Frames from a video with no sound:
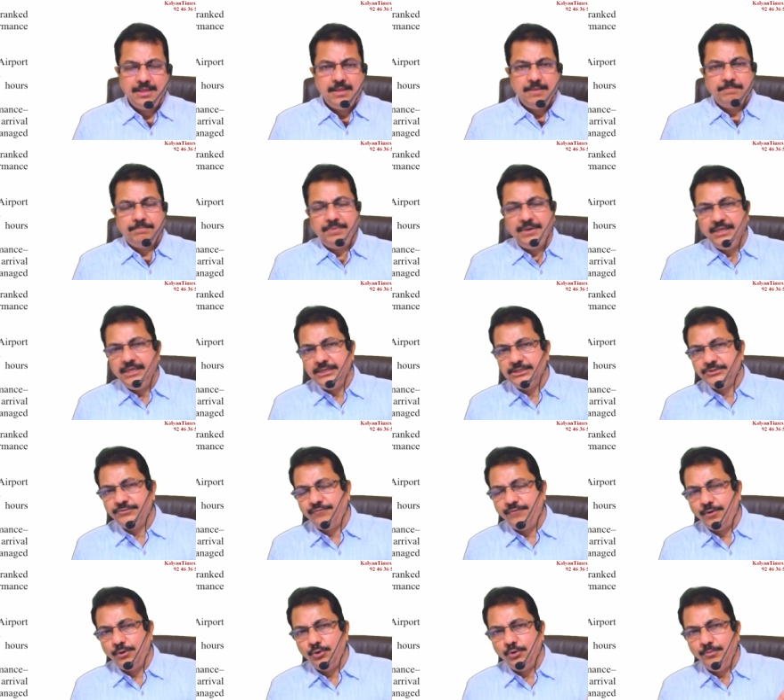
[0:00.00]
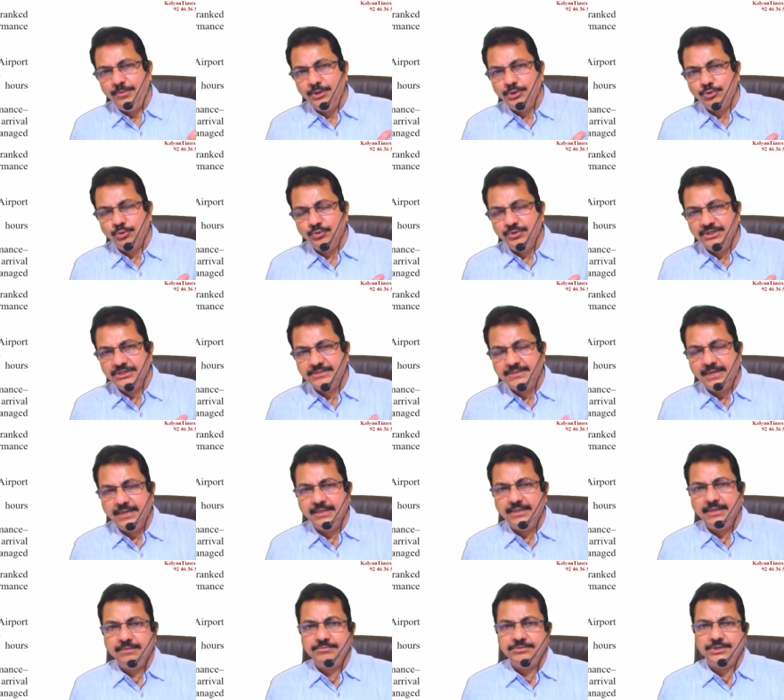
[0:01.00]
please follow me through this
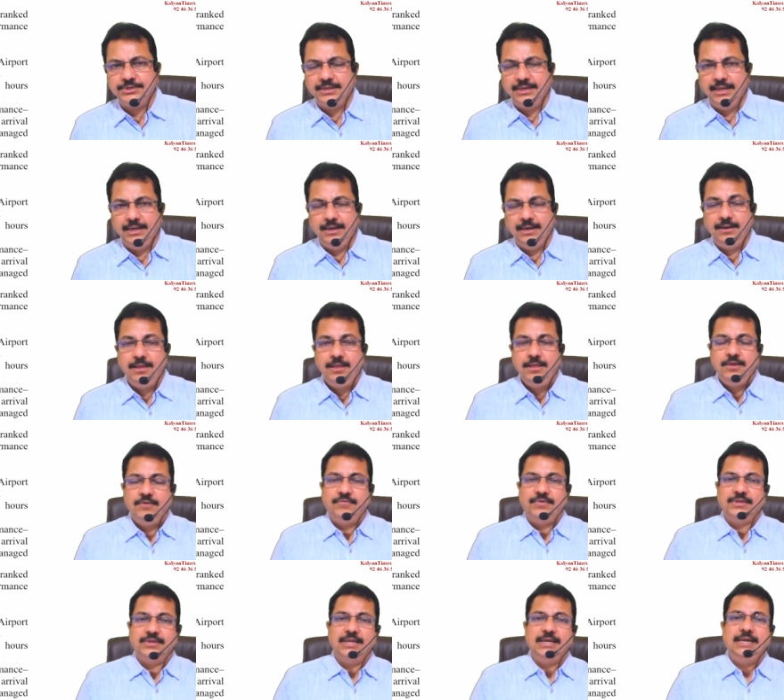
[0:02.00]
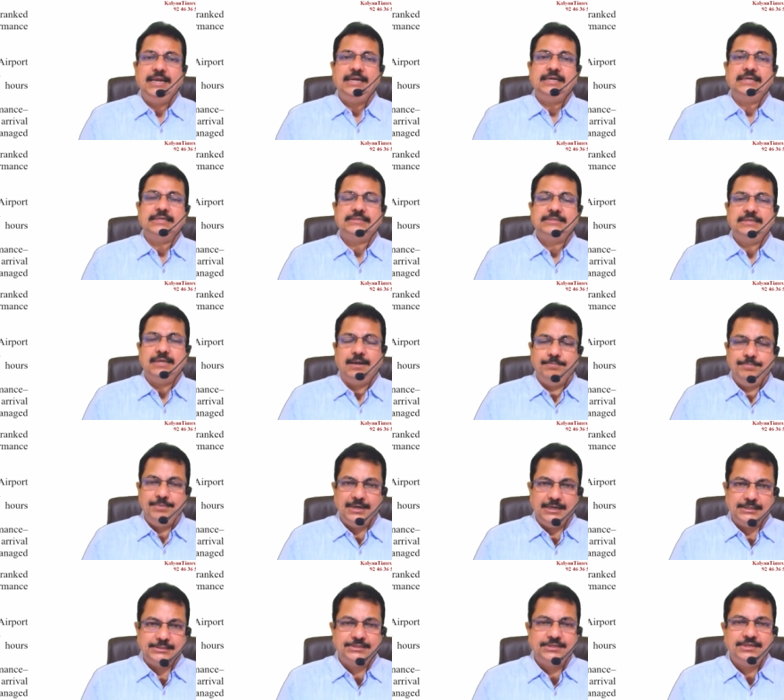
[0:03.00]
telegram channel for the latest
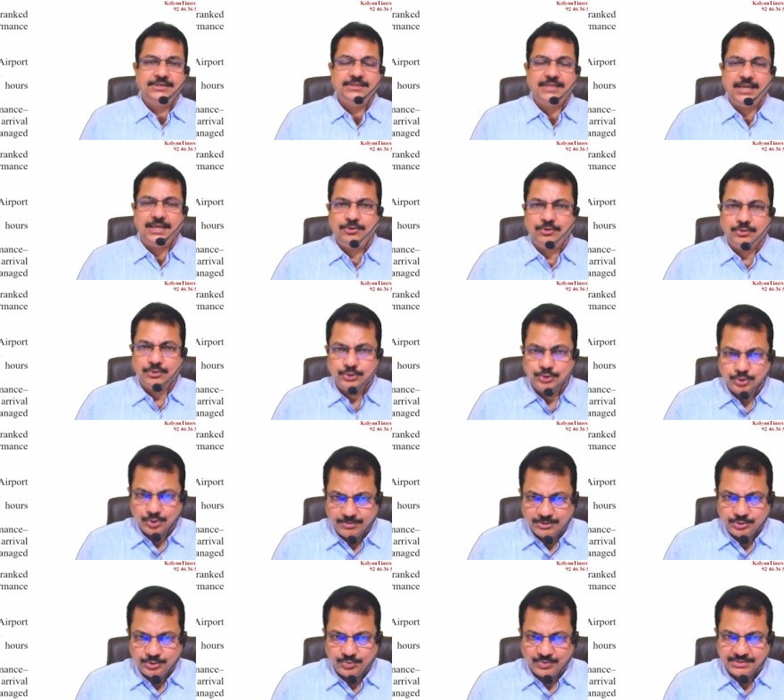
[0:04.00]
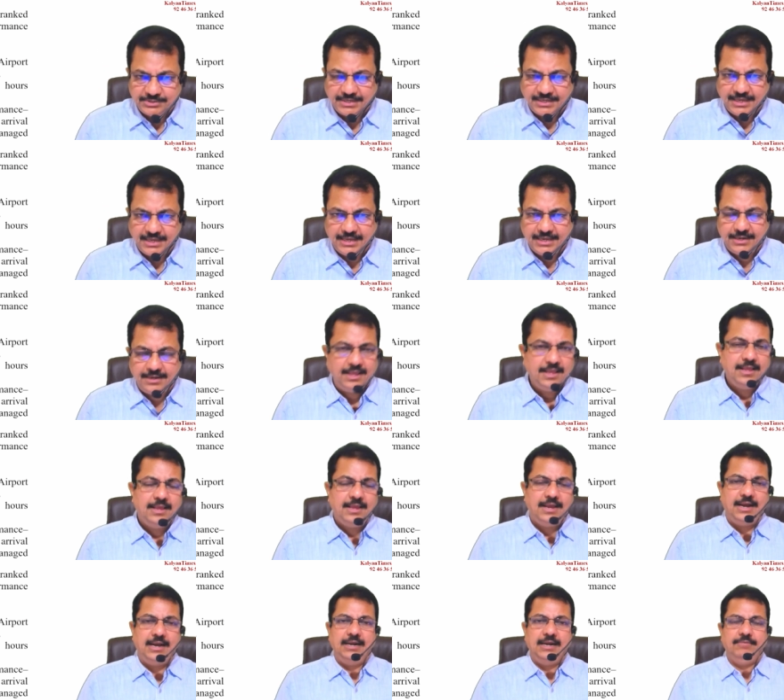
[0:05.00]
updates thank you so much once again
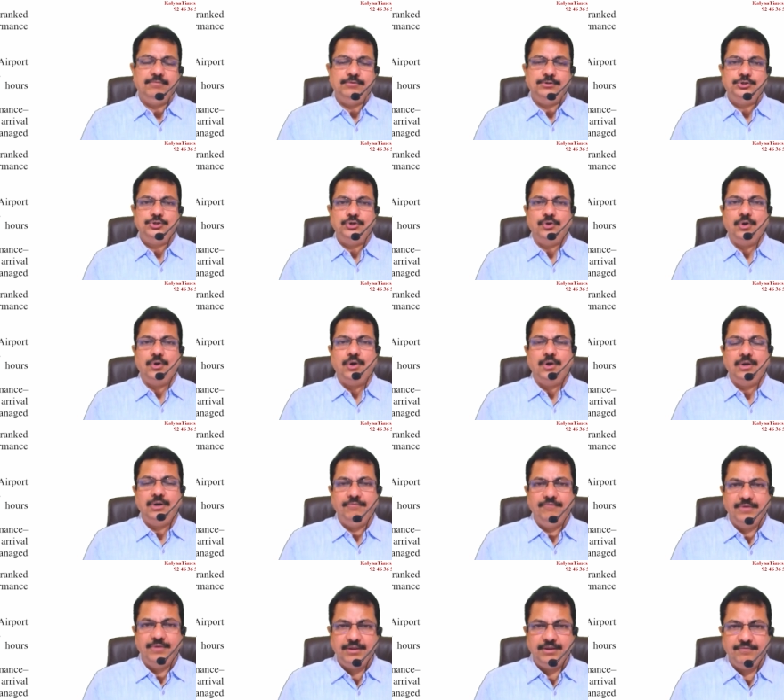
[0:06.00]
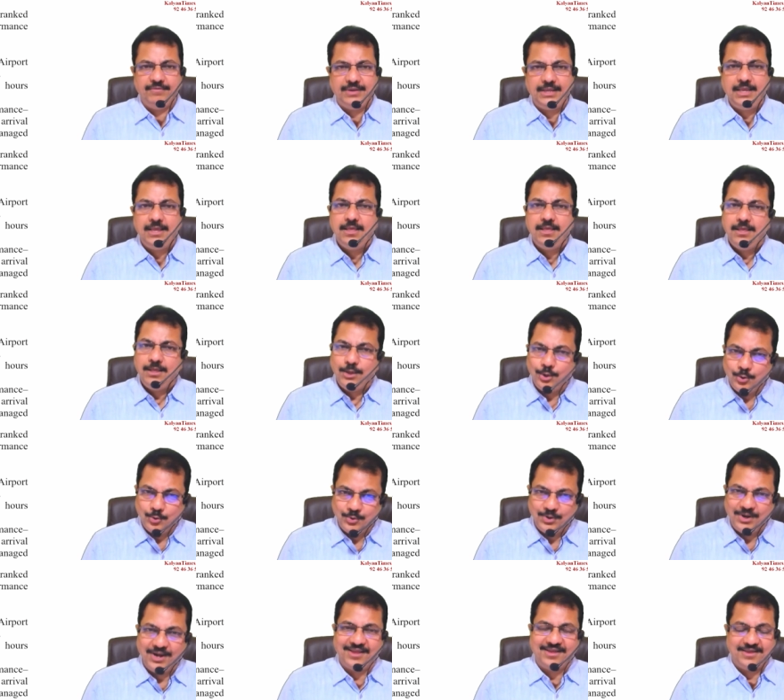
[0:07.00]
and i wish you all very very
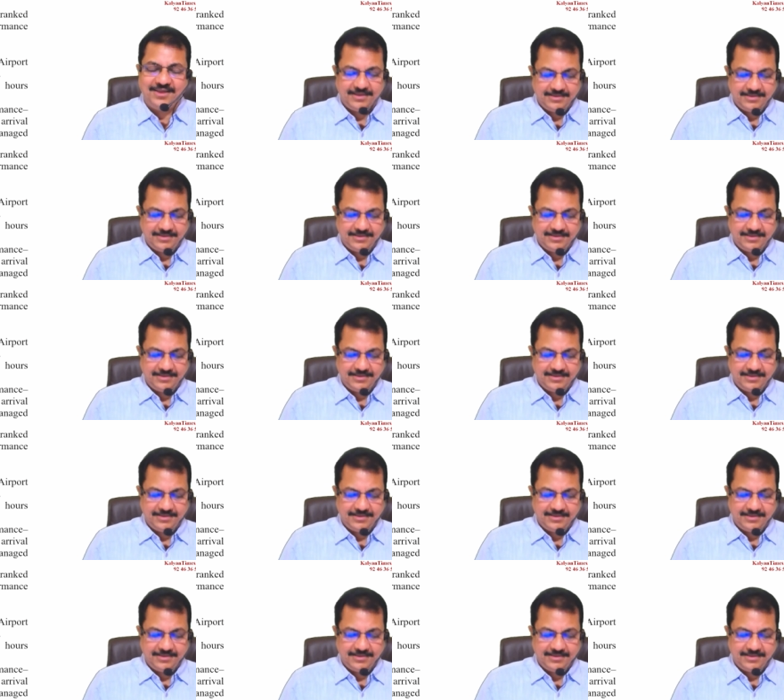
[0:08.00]
good luck